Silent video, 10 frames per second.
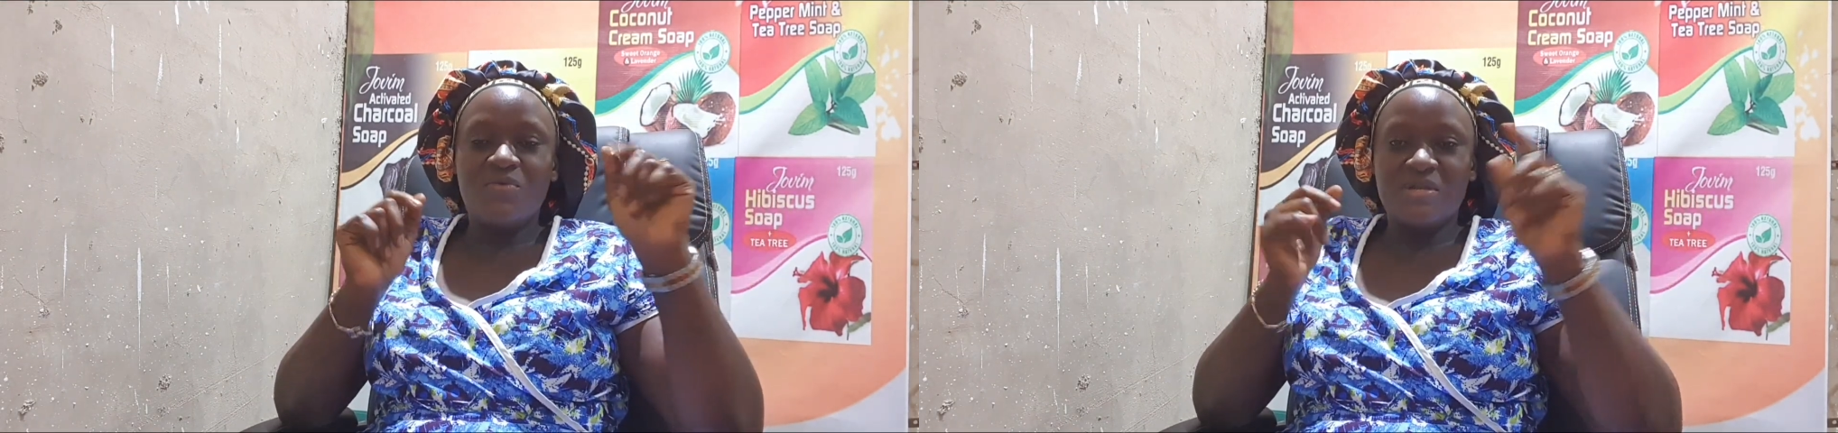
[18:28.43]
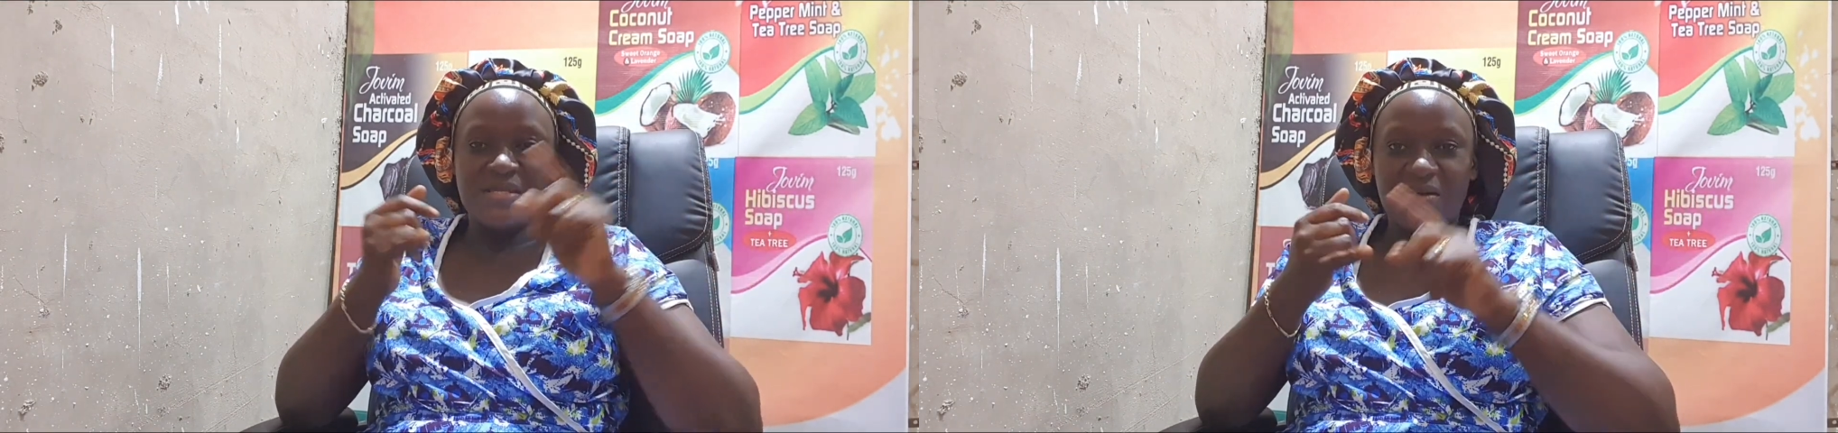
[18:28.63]

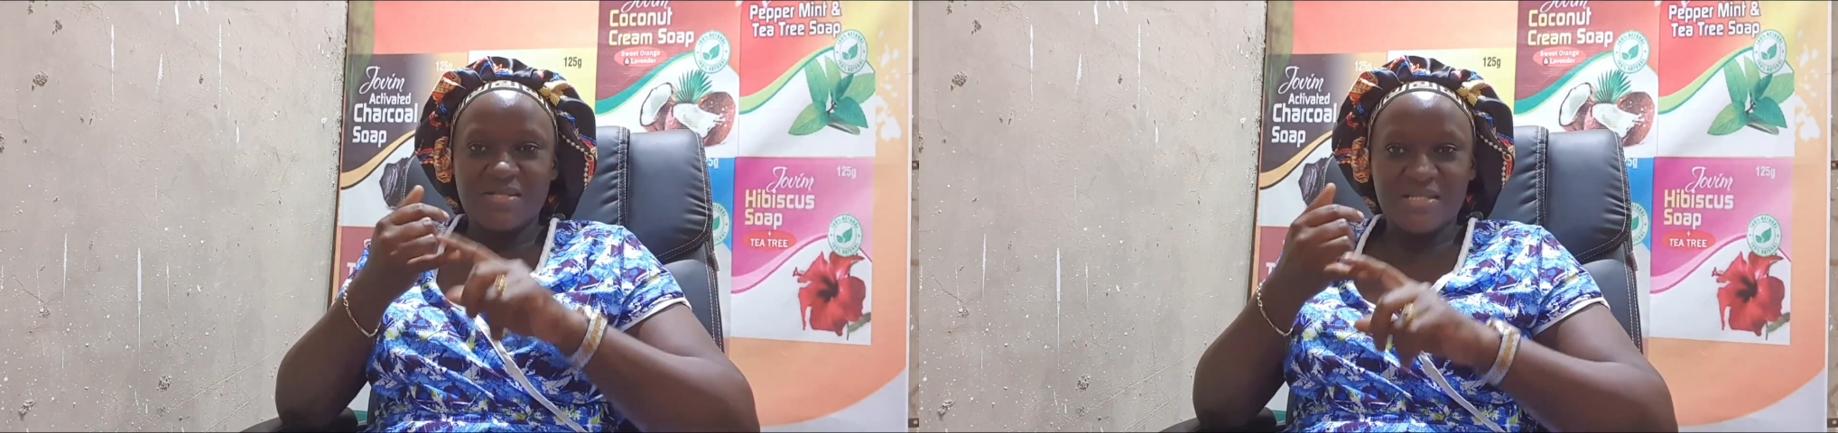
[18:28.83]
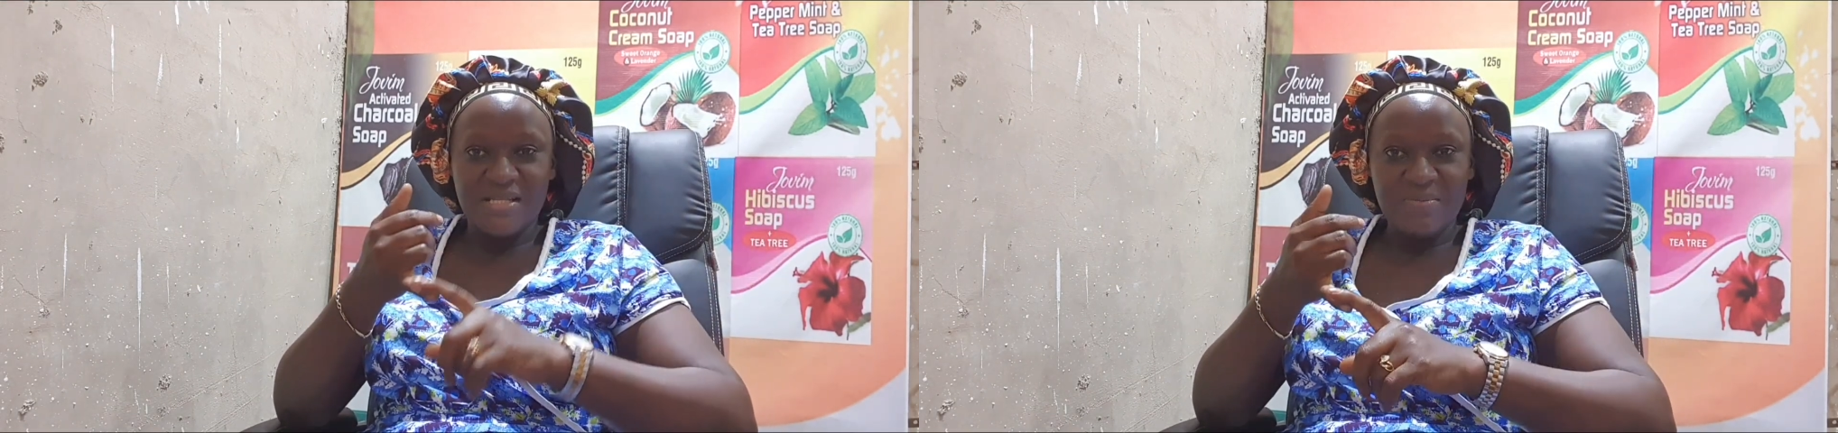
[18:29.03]
result
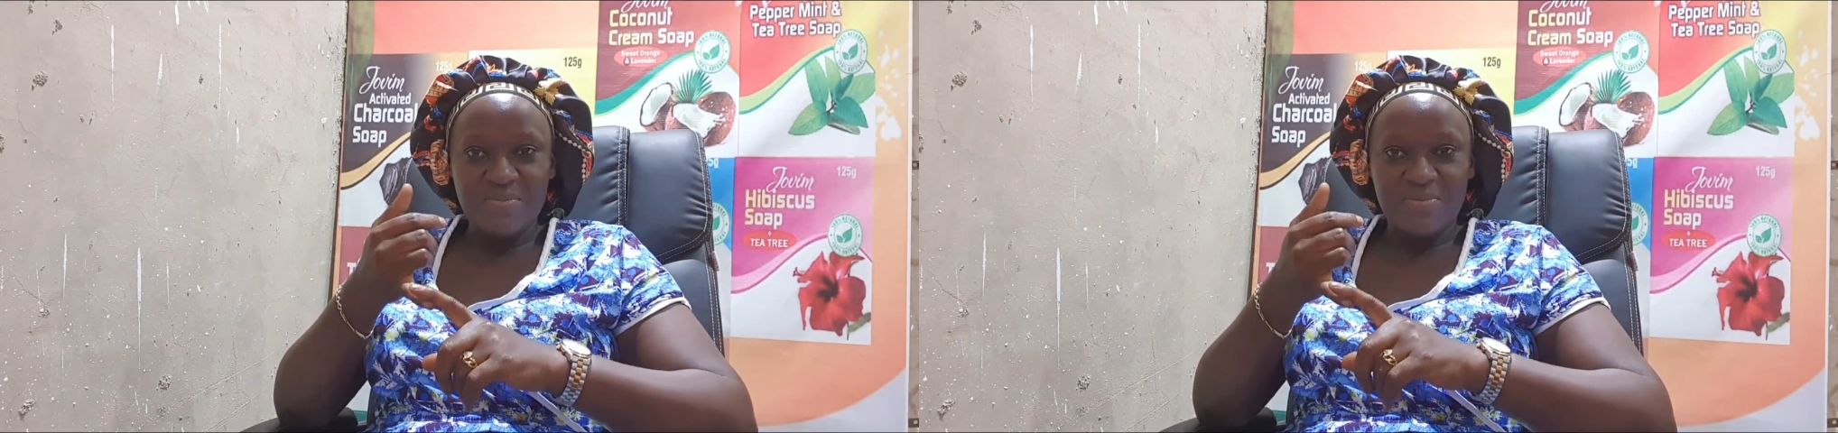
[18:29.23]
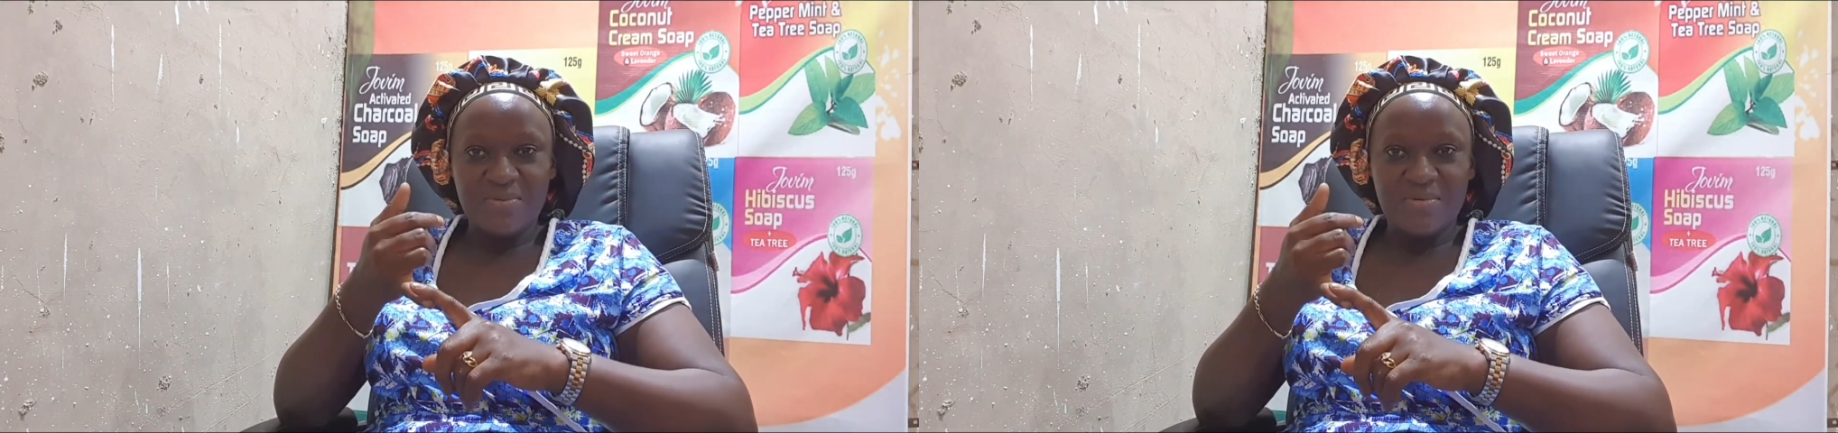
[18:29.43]
slip,